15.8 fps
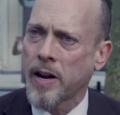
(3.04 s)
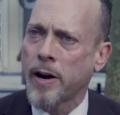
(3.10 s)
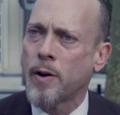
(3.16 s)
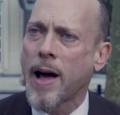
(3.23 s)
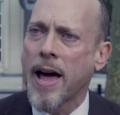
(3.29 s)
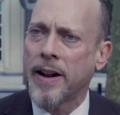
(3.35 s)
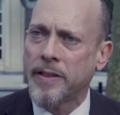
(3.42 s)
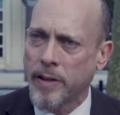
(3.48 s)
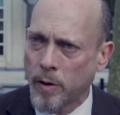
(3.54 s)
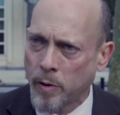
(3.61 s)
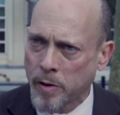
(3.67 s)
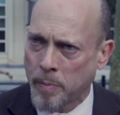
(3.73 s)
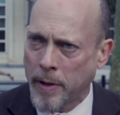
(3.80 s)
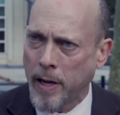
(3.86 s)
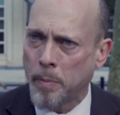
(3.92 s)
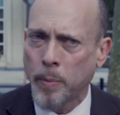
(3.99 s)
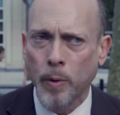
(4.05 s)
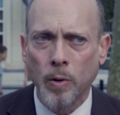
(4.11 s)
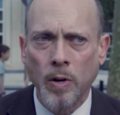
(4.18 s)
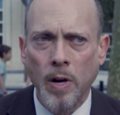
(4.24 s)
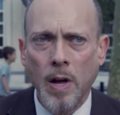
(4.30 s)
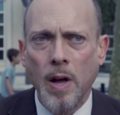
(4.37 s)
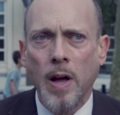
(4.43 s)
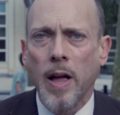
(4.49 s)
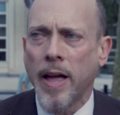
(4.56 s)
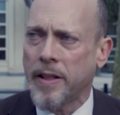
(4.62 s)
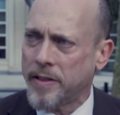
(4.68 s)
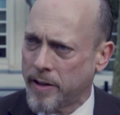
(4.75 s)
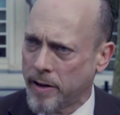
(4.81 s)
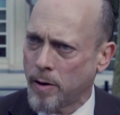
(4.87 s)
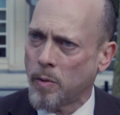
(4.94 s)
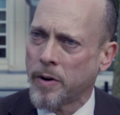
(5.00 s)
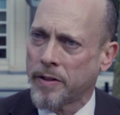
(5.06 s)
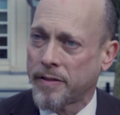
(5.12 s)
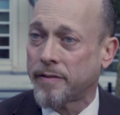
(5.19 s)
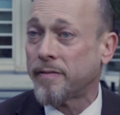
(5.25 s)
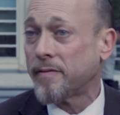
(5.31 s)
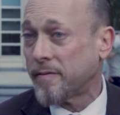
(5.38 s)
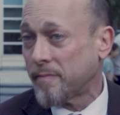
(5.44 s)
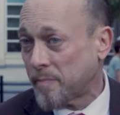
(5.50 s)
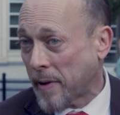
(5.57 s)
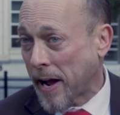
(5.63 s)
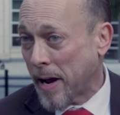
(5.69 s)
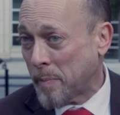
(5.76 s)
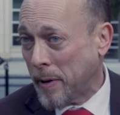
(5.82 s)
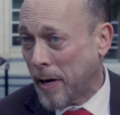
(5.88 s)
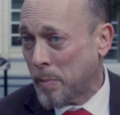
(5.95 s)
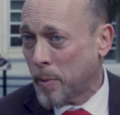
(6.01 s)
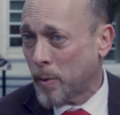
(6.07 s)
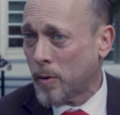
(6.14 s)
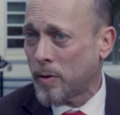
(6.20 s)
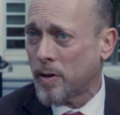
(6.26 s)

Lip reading: I know how to deal with people and deal with bad people.